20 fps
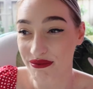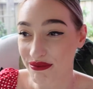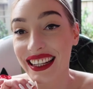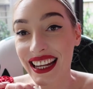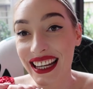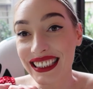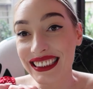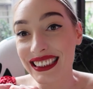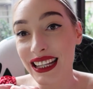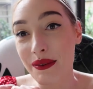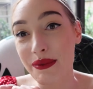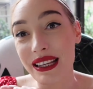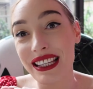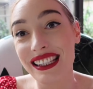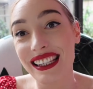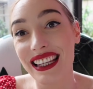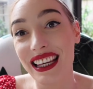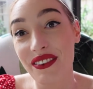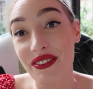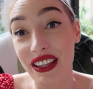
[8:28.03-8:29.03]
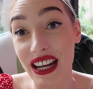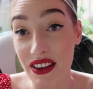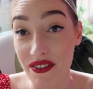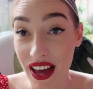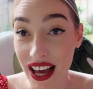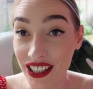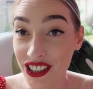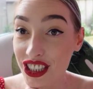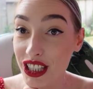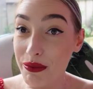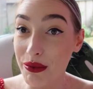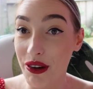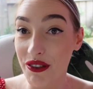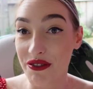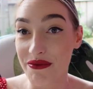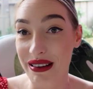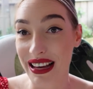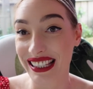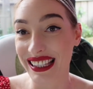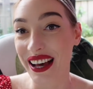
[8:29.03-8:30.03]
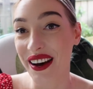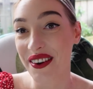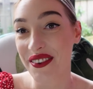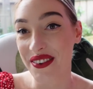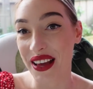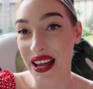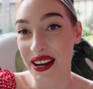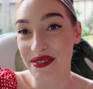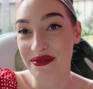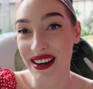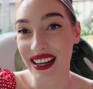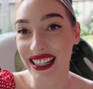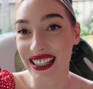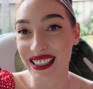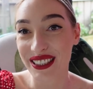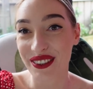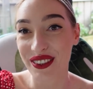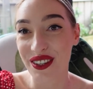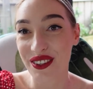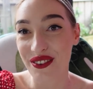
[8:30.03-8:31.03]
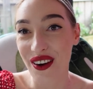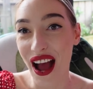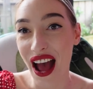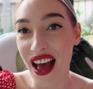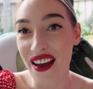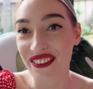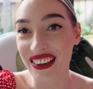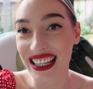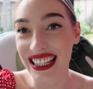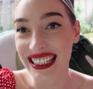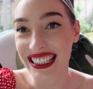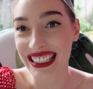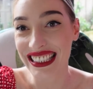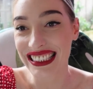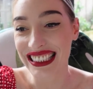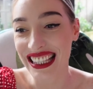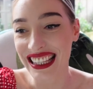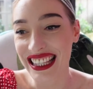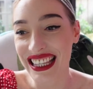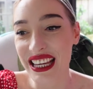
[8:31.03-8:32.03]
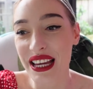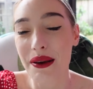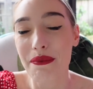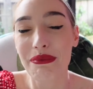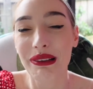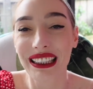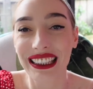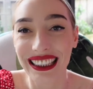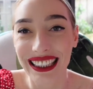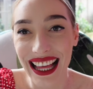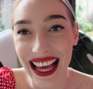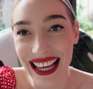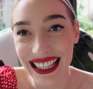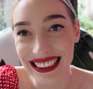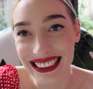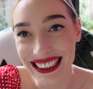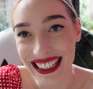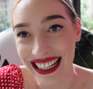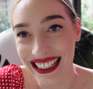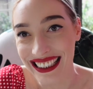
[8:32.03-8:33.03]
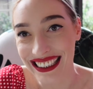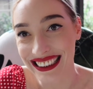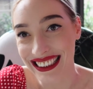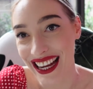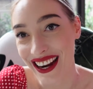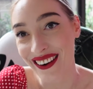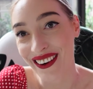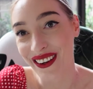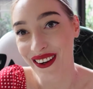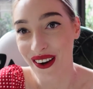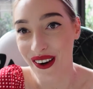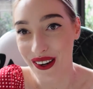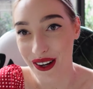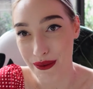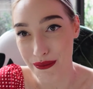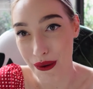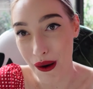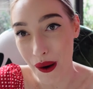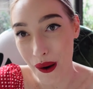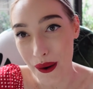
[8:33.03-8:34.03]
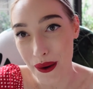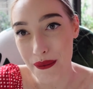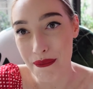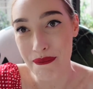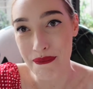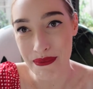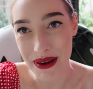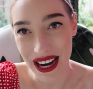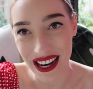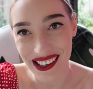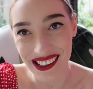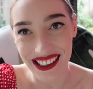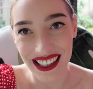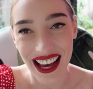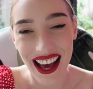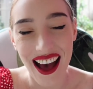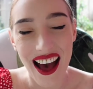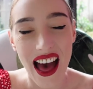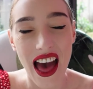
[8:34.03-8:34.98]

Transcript: Next up is a gift that I've actually bought for myself and I'm waiting to arrive. It is the Plant Lady Terracotta Pot Mug.